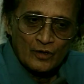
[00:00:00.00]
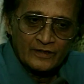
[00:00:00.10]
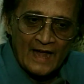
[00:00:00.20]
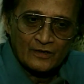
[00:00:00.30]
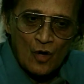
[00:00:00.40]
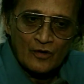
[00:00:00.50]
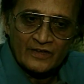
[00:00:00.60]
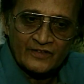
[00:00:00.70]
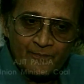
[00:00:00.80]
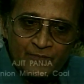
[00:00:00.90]
that
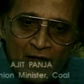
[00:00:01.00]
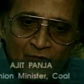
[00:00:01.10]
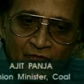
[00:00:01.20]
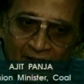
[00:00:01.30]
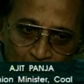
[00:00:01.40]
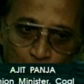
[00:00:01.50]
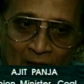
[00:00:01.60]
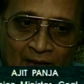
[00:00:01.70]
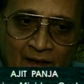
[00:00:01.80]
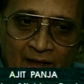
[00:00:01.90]
Congress have done very
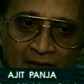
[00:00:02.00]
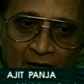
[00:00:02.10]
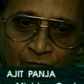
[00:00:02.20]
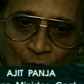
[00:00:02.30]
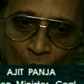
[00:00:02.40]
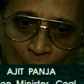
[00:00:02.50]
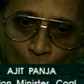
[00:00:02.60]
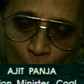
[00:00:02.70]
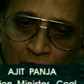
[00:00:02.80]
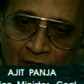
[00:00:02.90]
well if
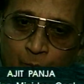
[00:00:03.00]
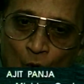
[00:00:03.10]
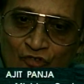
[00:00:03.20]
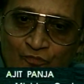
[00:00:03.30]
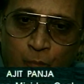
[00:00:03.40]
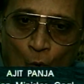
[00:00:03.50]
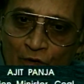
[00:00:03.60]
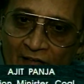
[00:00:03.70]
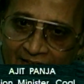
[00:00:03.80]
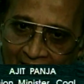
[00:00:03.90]
all the votes
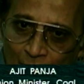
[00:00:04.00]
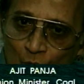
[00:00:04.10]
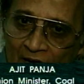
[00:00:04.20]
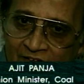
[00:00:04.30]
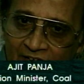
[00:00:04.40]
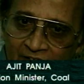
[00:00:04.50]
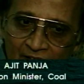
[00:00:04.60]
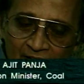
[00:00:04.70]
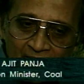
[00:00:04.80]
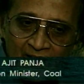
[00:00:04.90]
polled are calculated
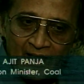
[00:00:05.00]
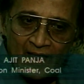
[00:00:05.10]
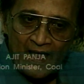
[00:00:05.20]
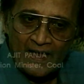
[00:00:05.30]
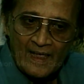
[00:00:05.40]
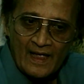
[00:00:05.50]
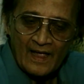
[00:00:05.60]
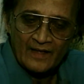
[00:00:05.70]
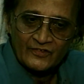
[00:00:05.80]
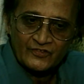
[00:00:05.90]

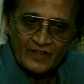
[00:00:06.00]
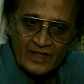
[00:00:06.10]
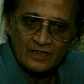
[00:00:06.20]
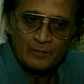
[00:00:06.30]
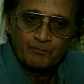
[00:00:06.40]
single